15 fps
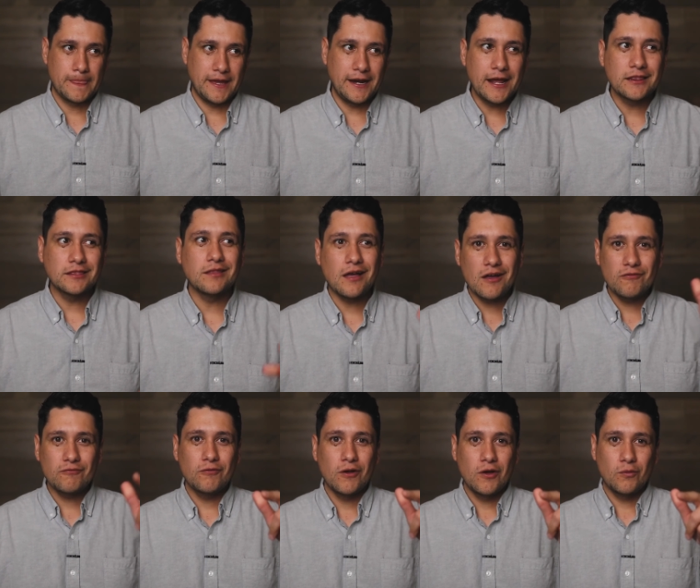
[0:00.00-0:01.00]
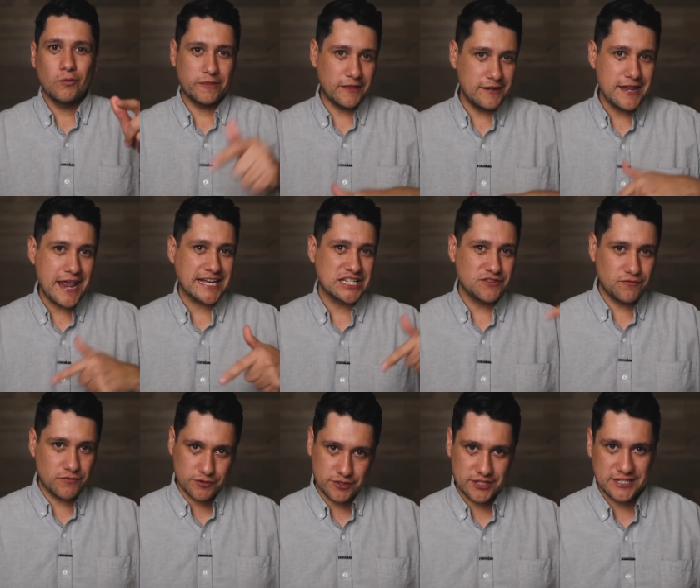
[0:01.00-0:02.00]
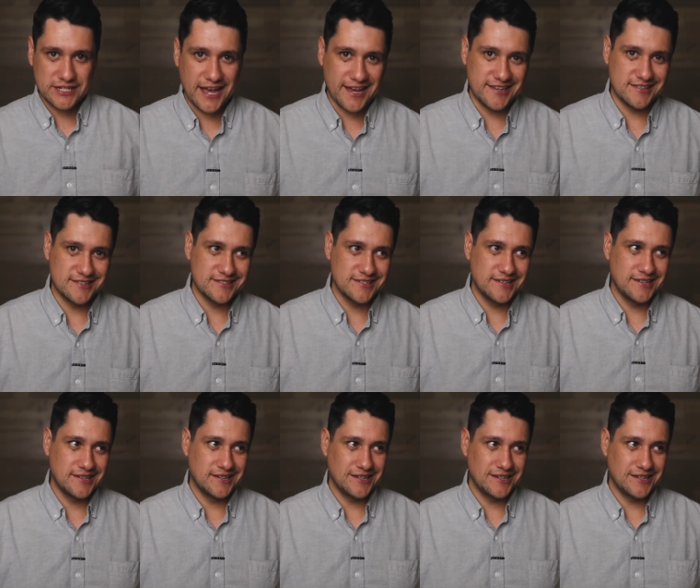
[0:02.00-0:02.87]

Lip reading: And I love what the next verse says,